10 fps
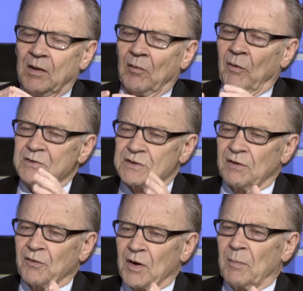But what's
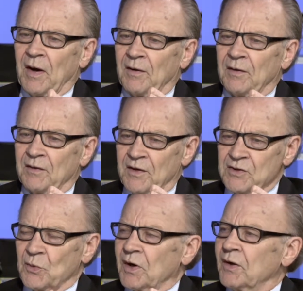different about
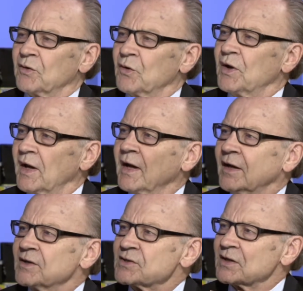these 100
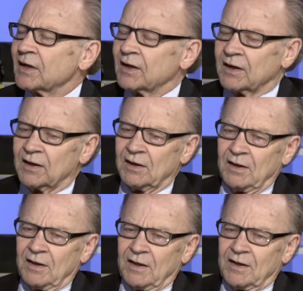days
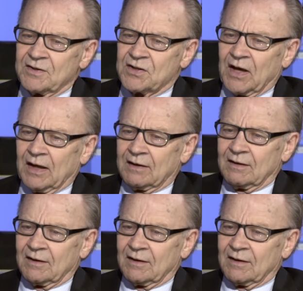is that,